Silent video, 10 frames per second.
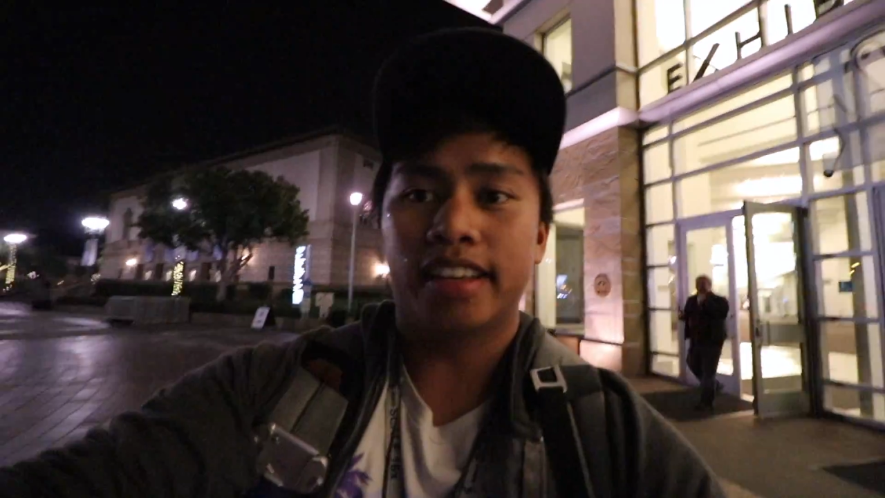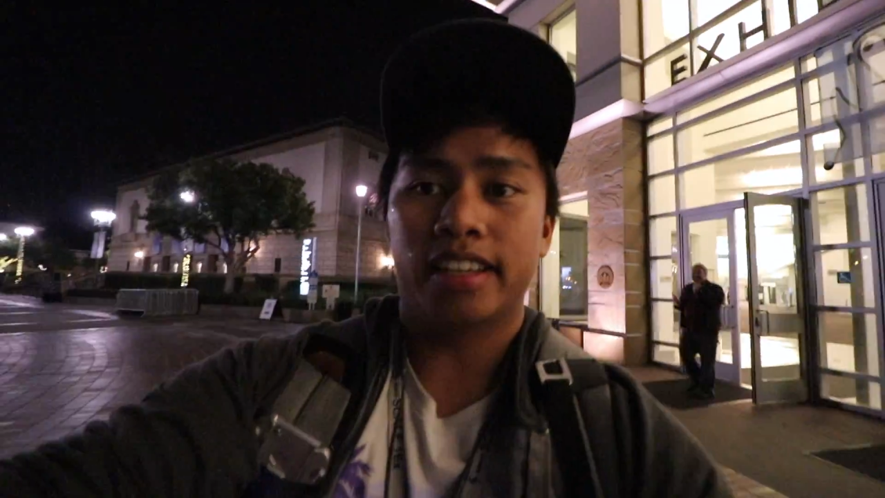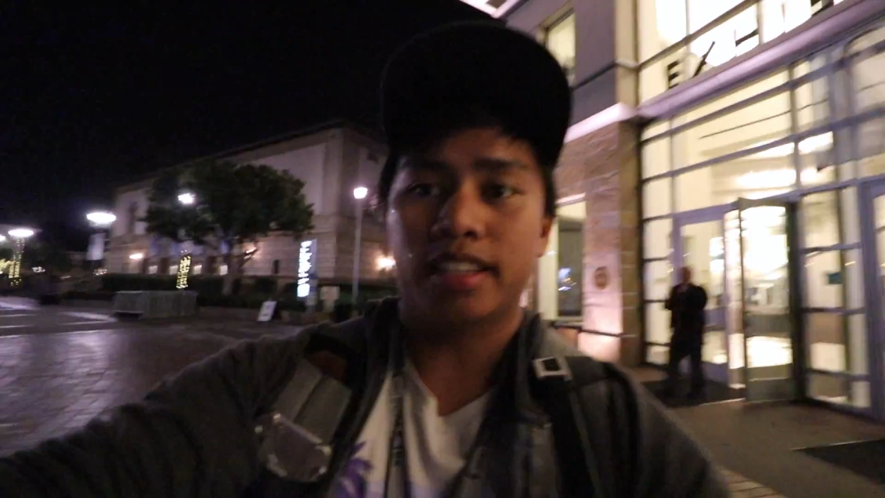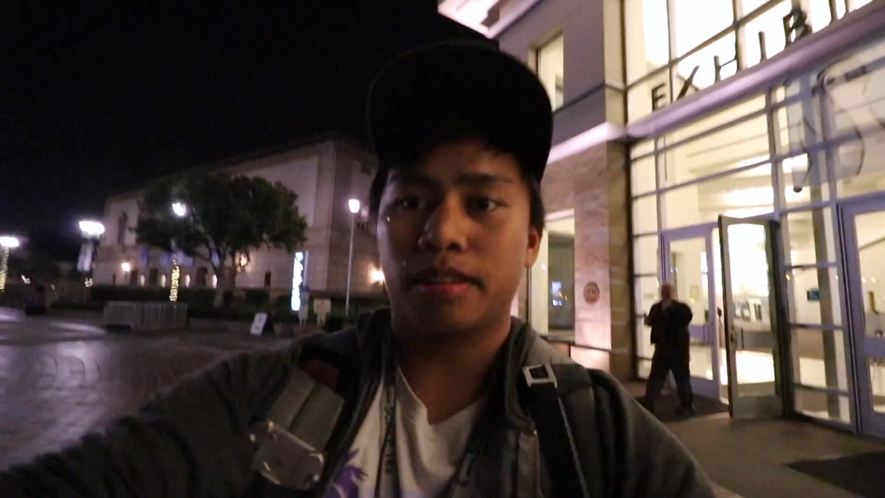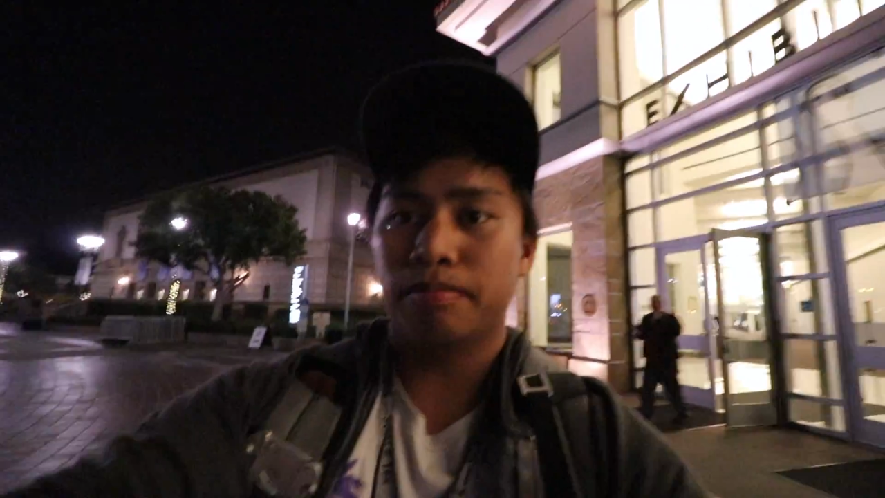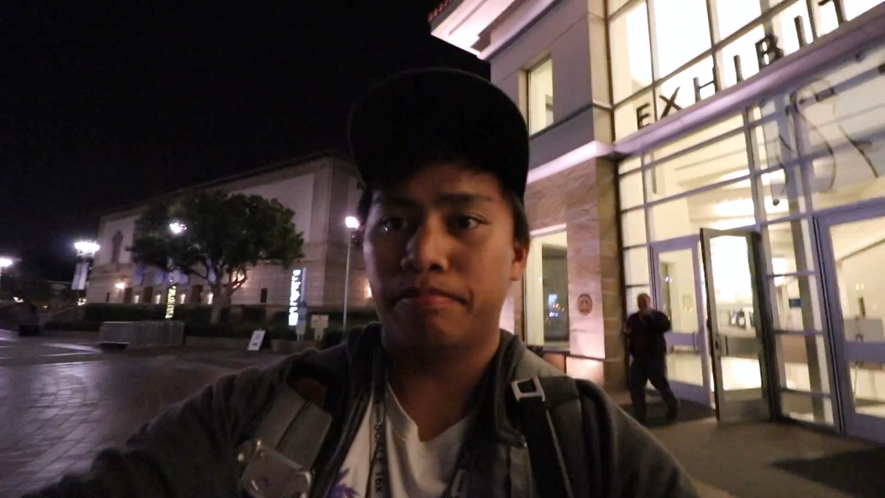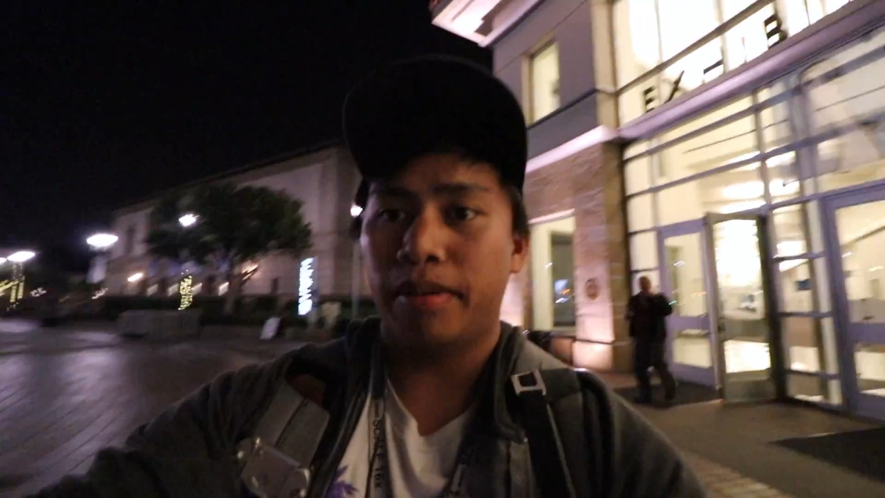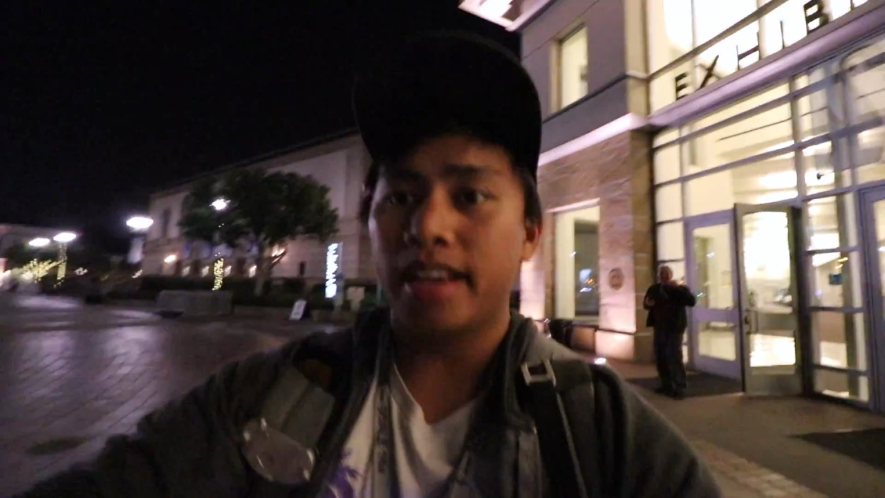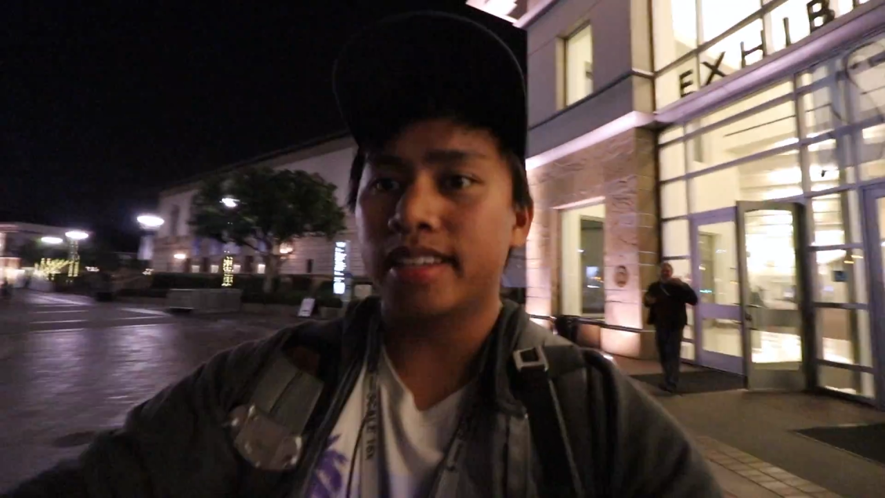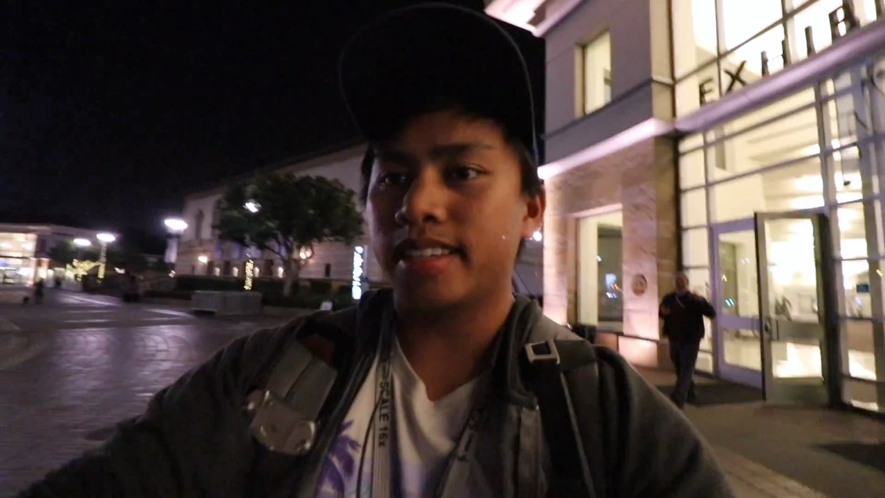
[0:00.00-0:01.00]
is
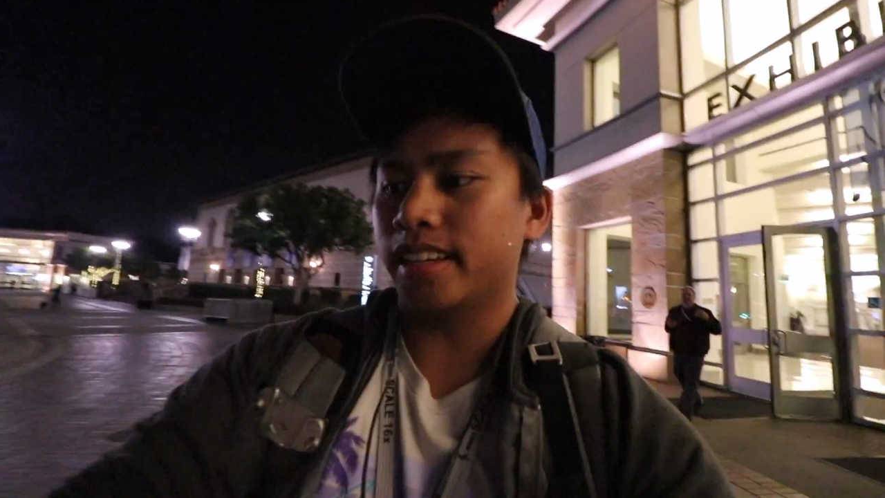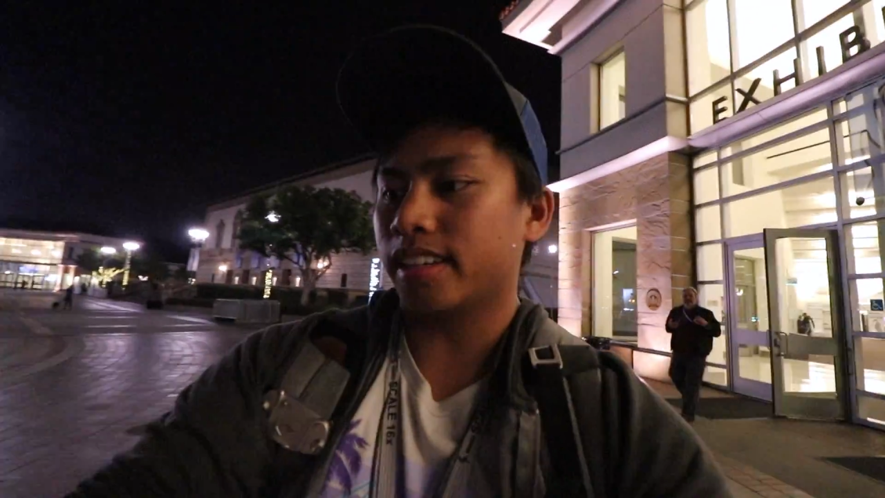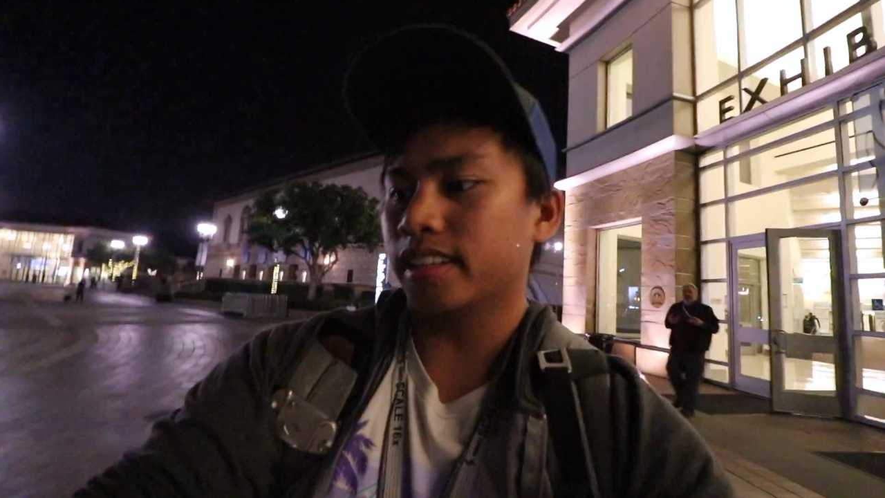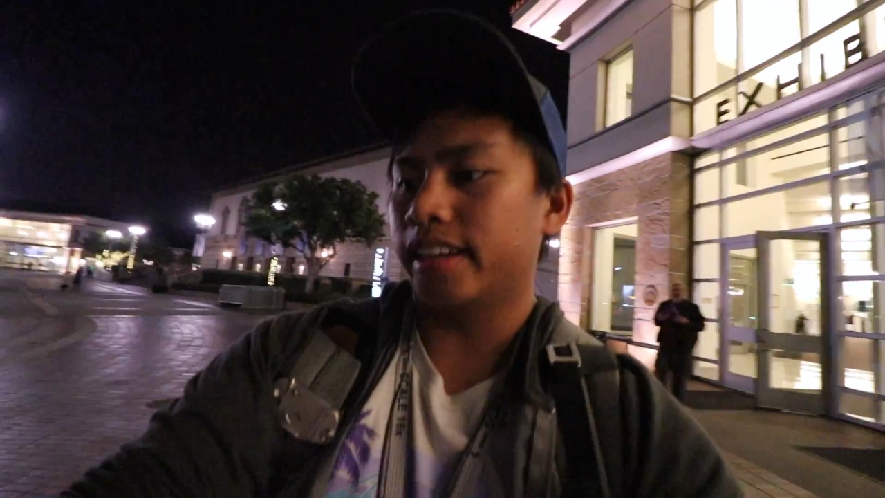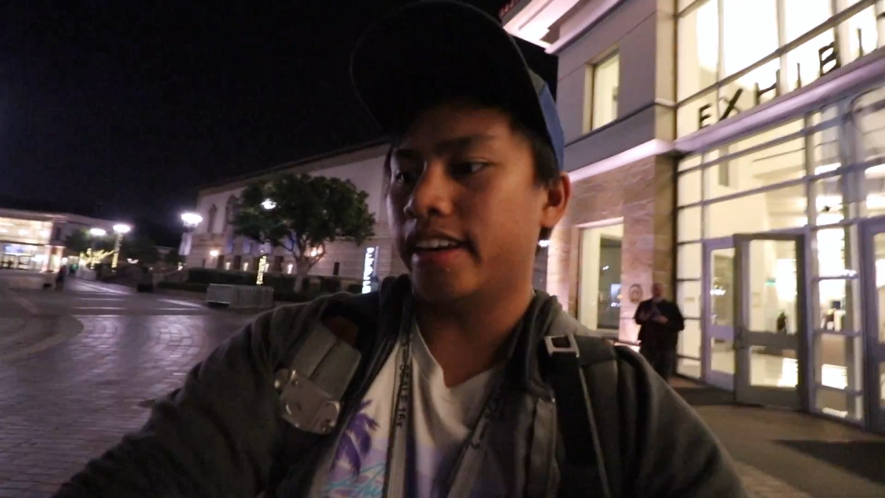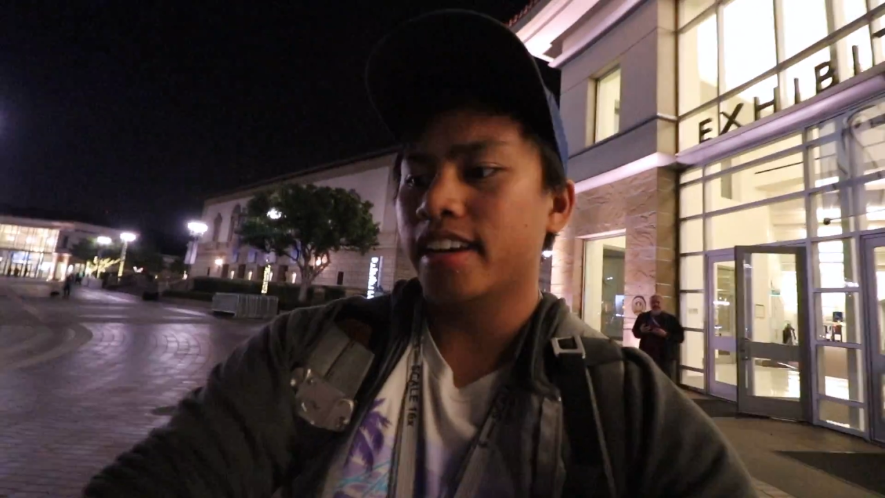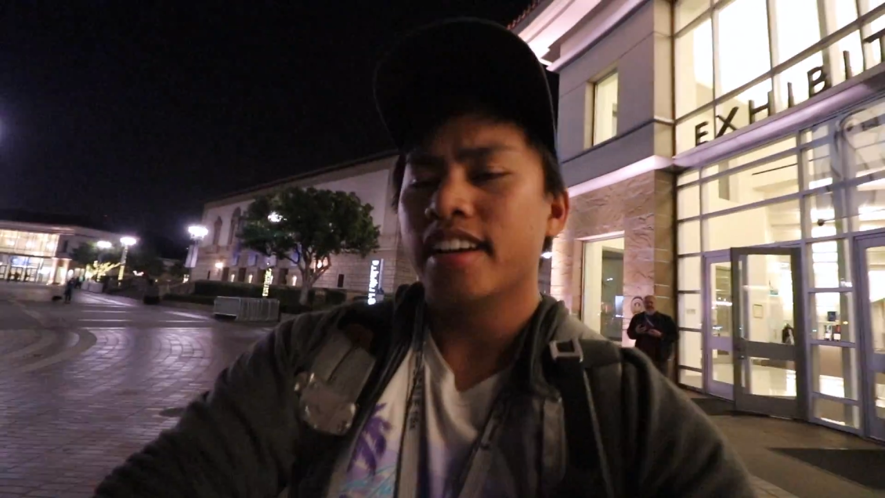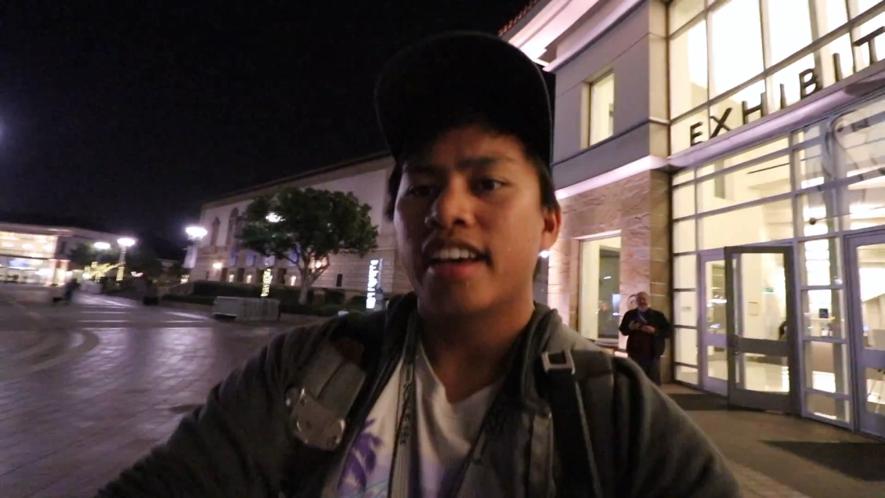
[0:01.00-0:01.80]
basically